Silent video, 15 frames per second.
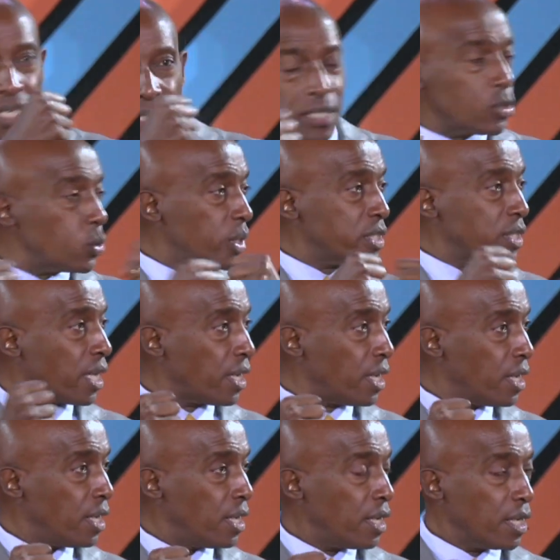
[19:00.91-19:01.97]
into each other.
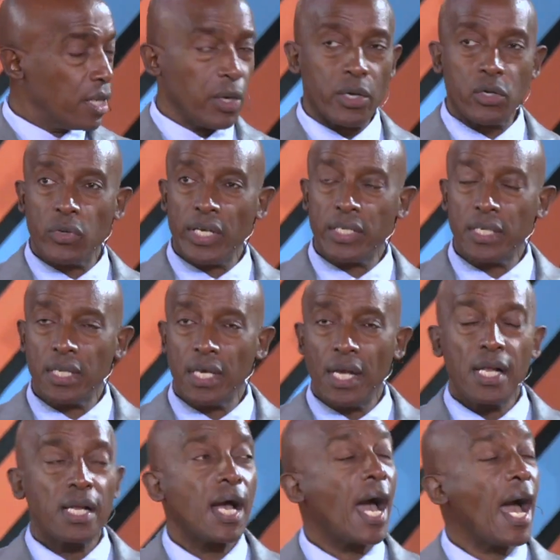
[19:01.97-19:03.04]
They're created.
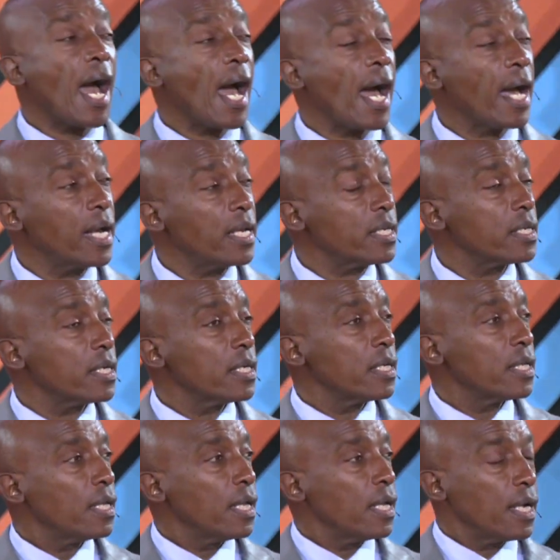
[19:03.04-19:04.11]
And
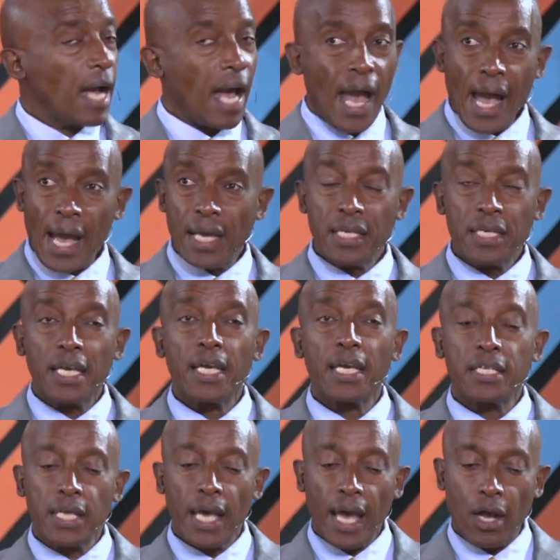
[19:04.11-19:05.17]
and
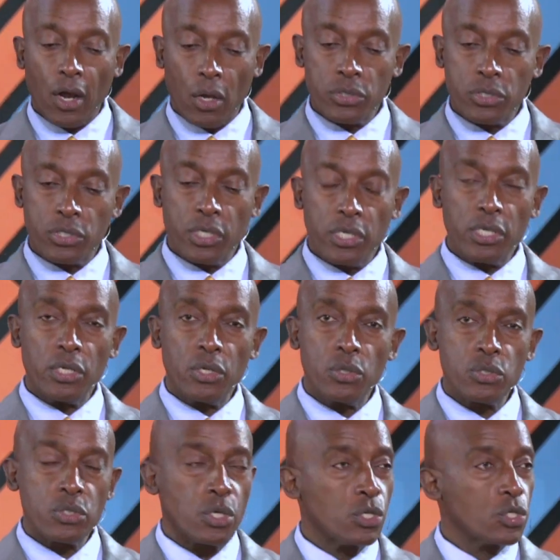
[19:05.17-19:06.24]
it,
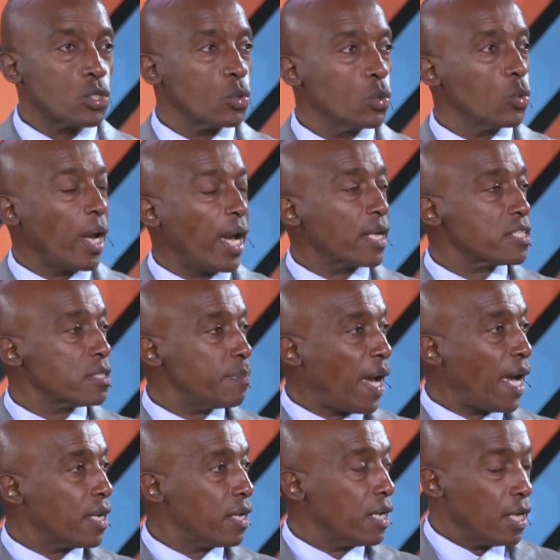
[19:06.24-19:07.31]
continues to
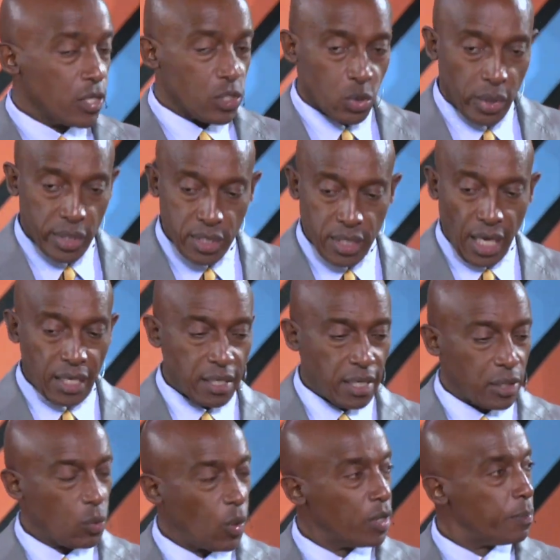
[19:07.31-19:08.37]
expand. So it started at
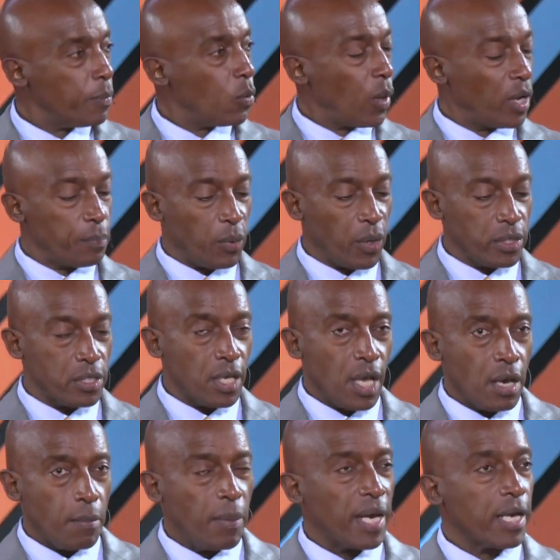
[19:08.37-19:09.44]
one, one point,
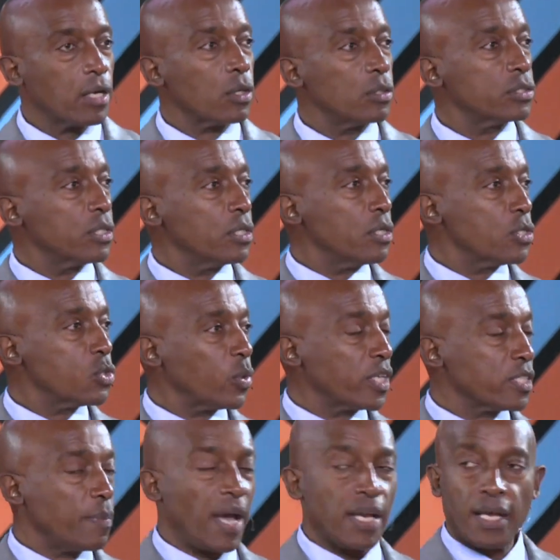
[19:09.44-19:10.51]
but it continues to
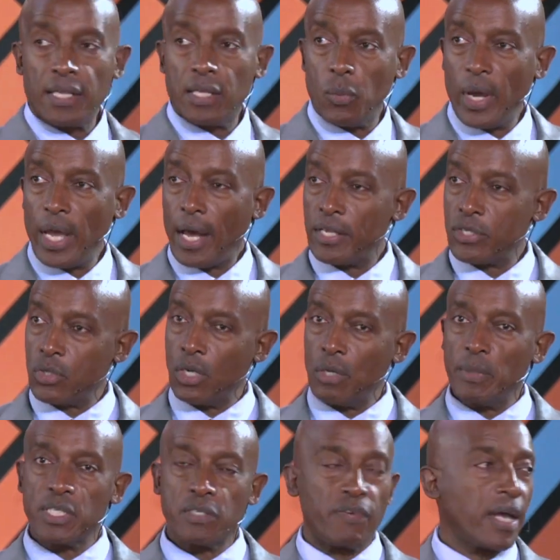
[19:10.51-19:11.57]
expand. And the way
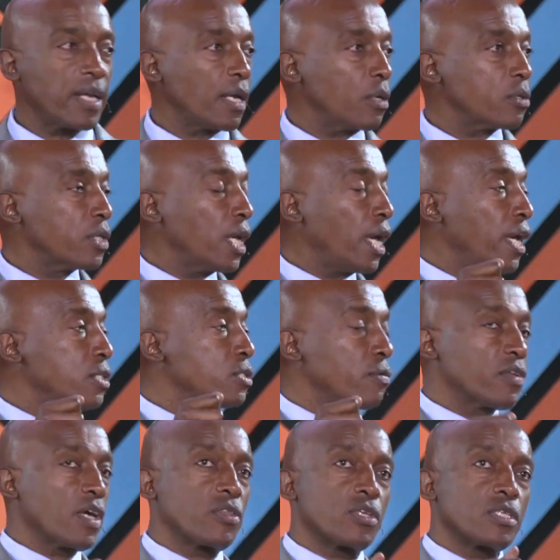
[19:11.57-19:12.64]
astronomers find out the age of the
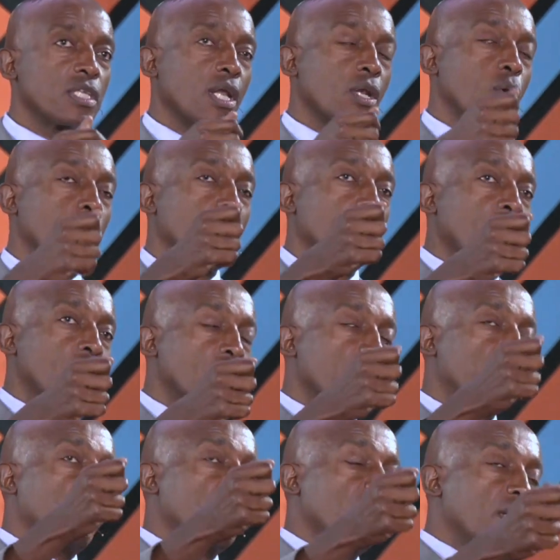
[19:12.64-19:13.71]
Earth is they look, the
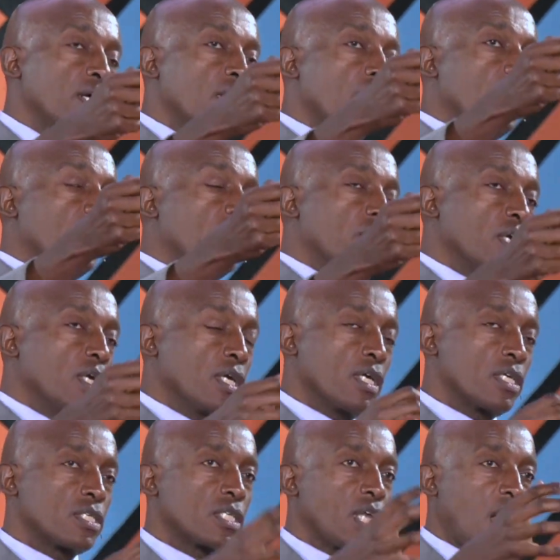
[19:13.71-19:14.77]
further the
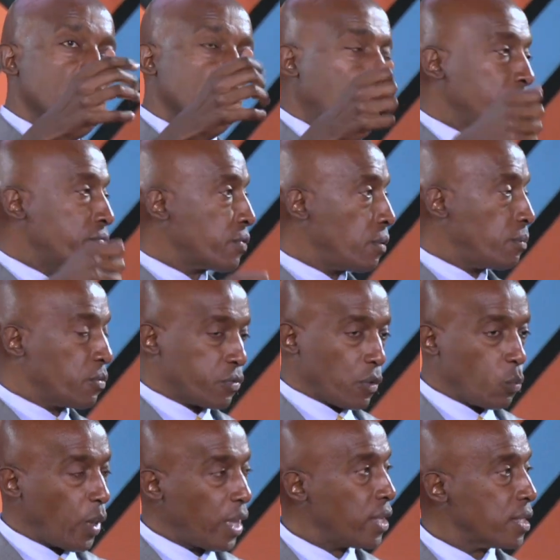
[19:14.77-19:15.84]
stars are from, from
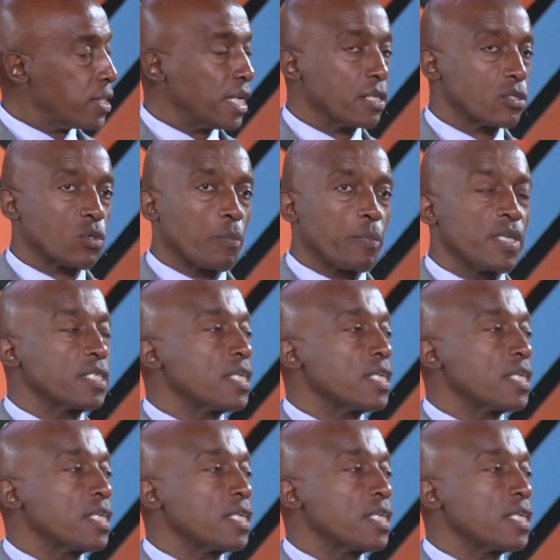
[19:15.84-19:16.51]
where their telescope is,